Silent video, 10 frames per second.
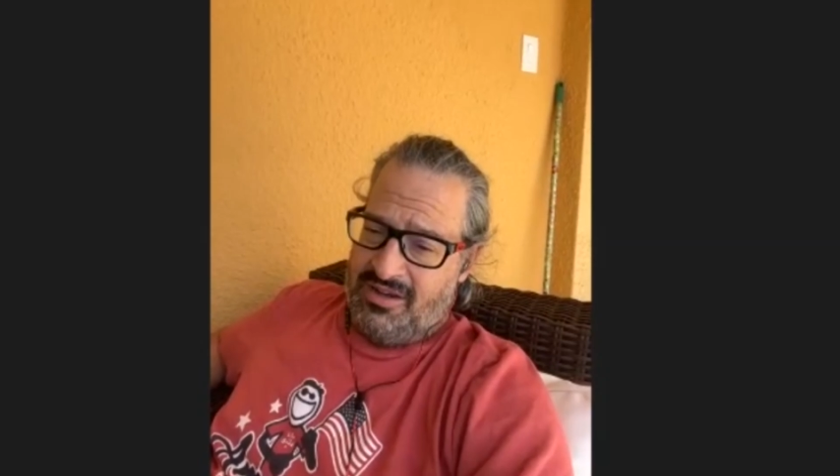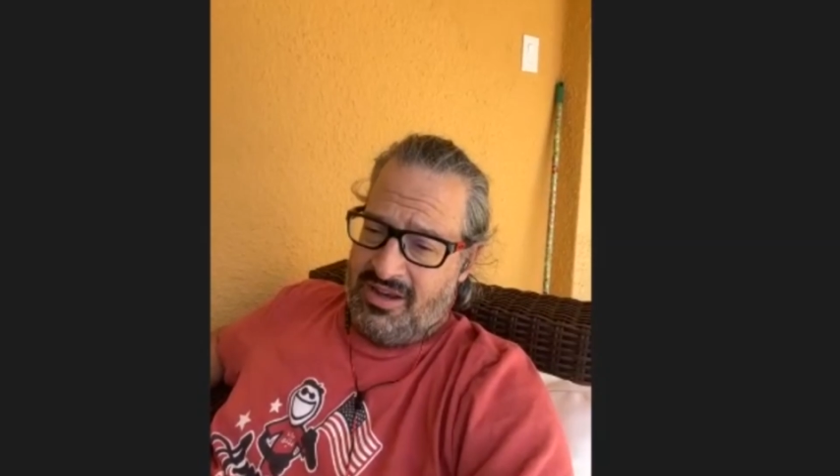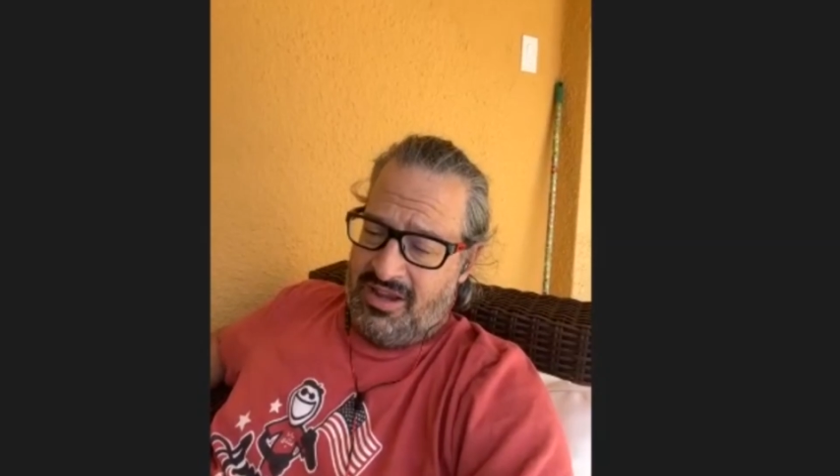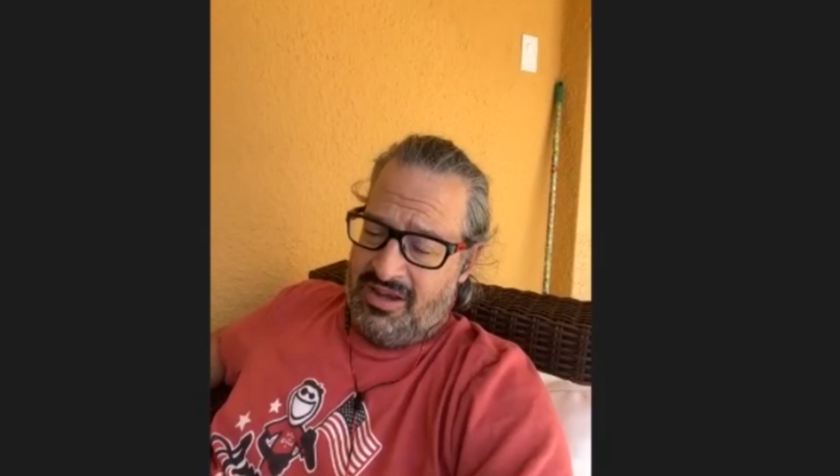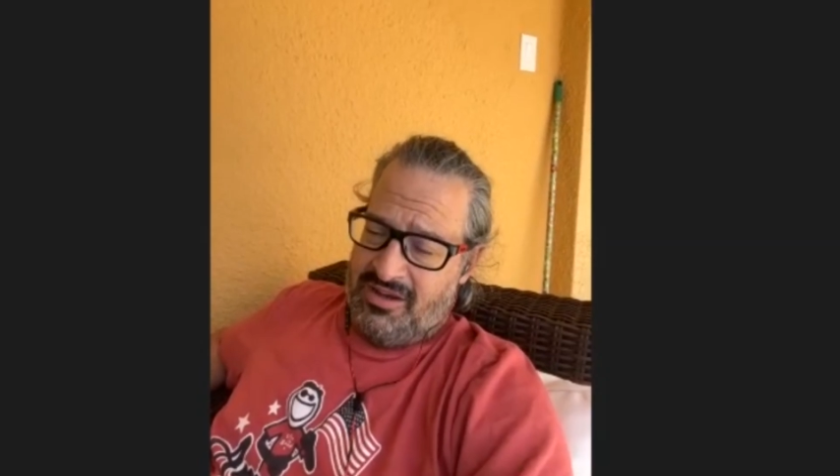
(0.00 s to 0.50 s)

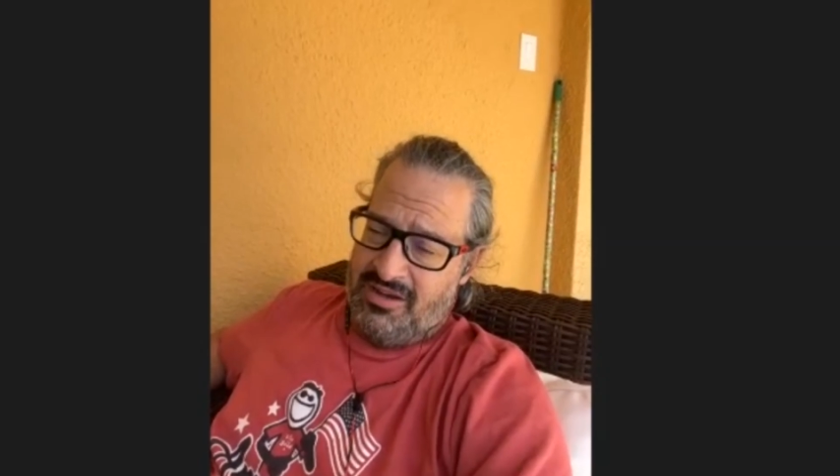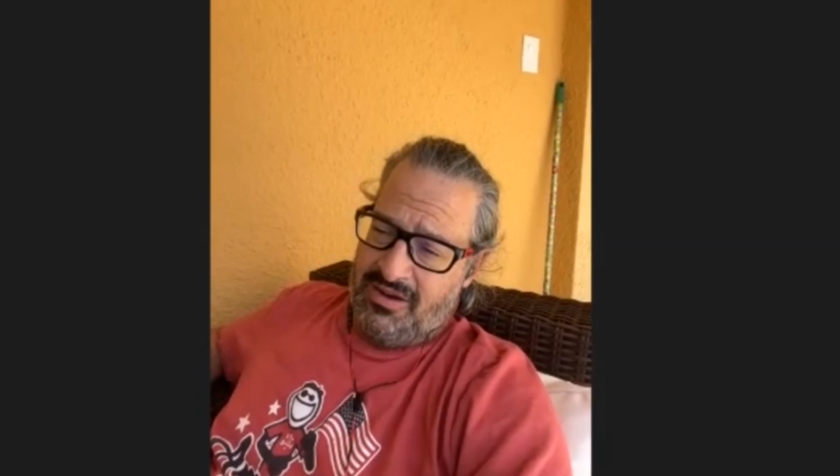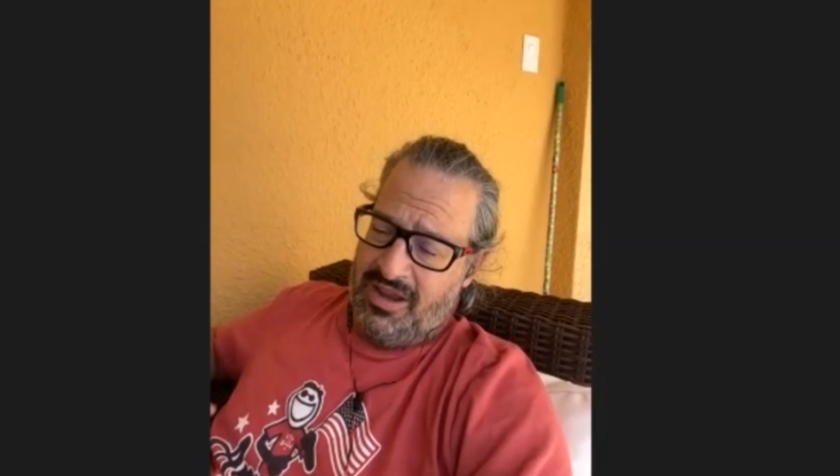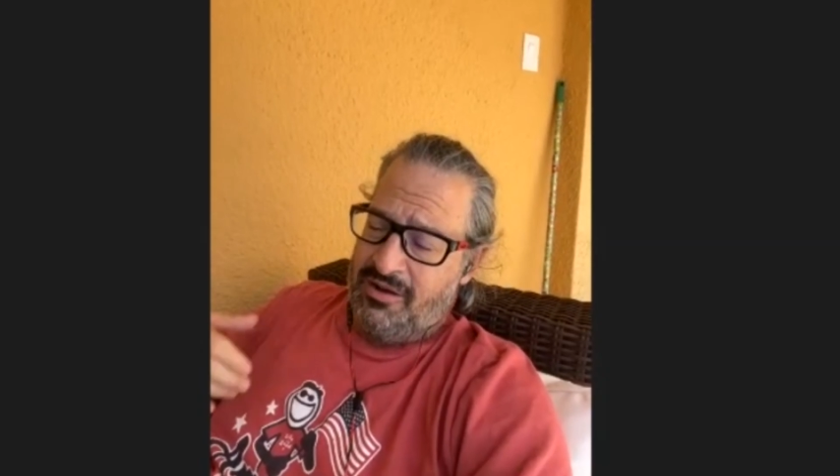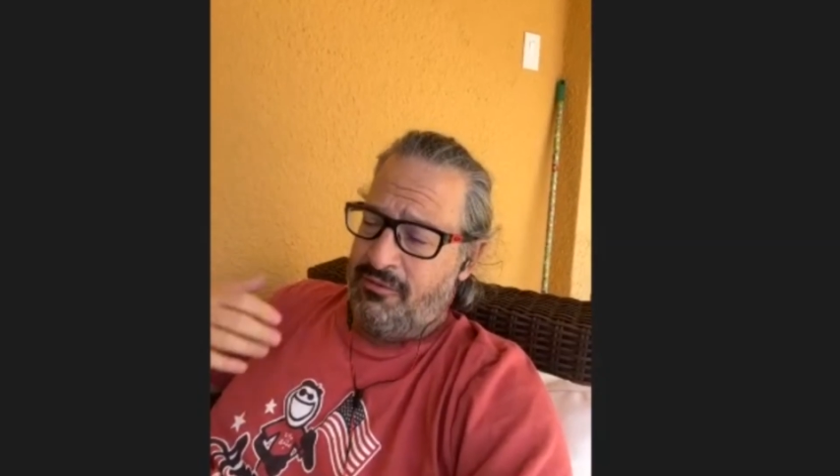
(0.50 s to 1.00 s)
and
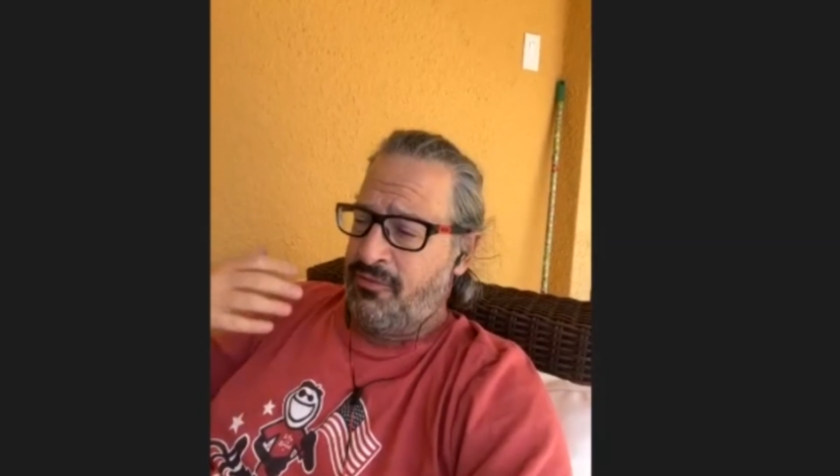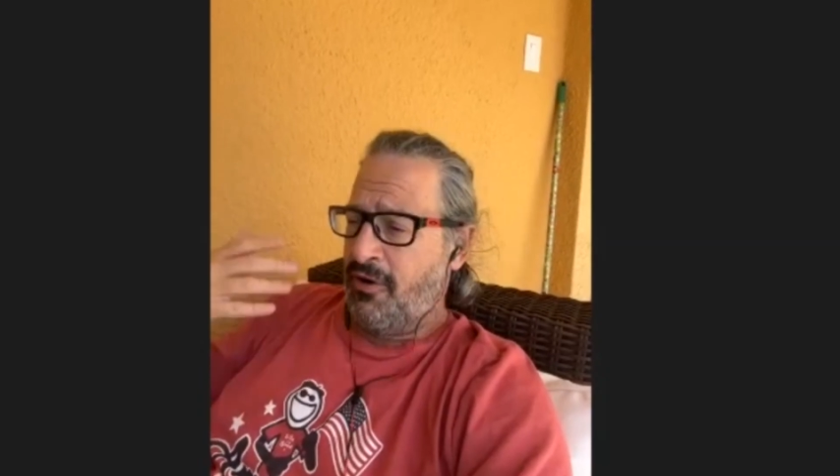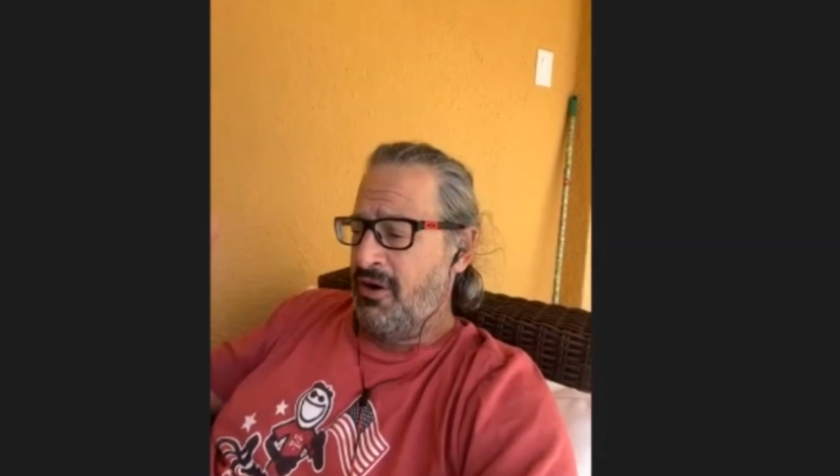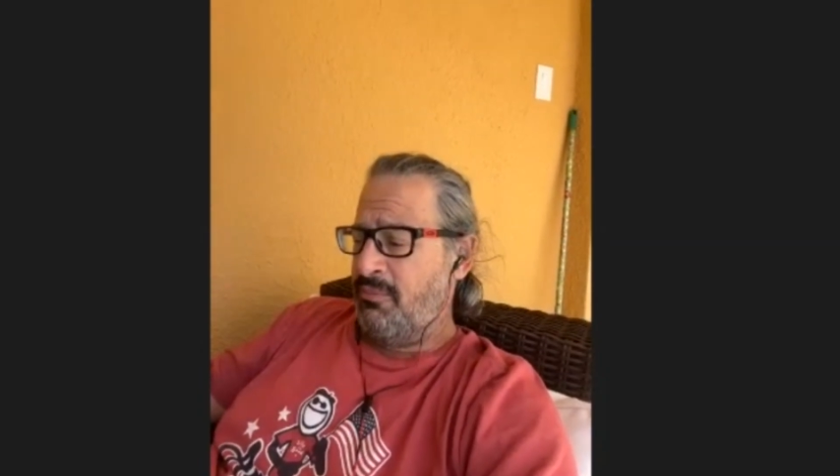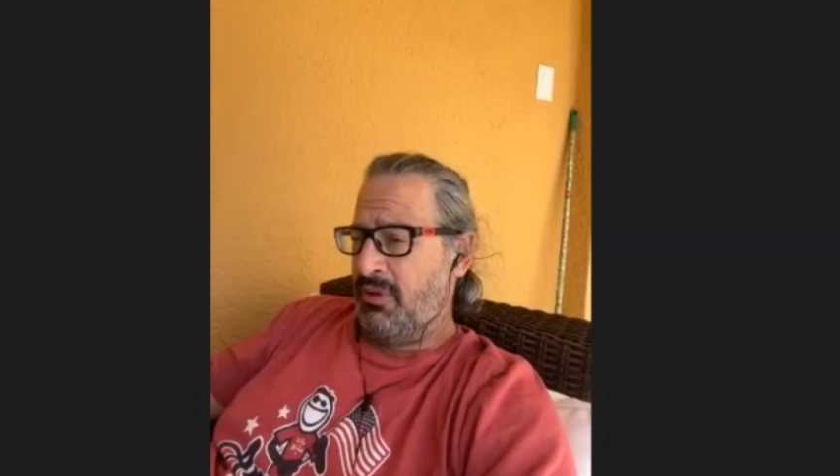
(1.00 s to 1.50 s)

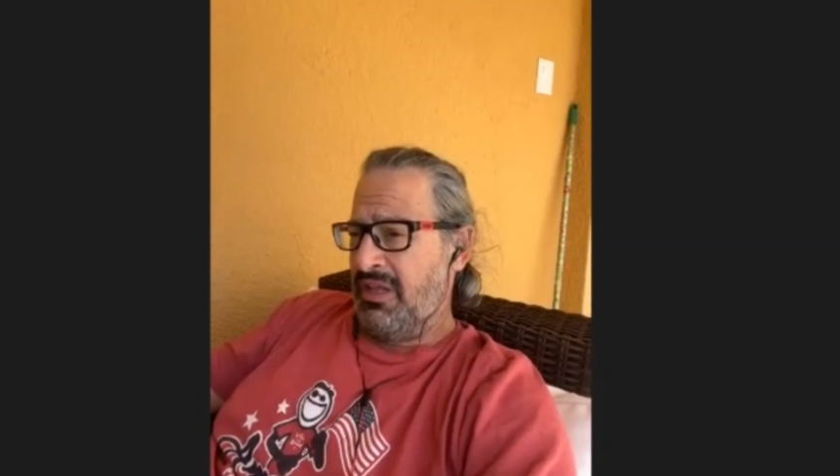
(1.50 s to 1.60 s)
invariably,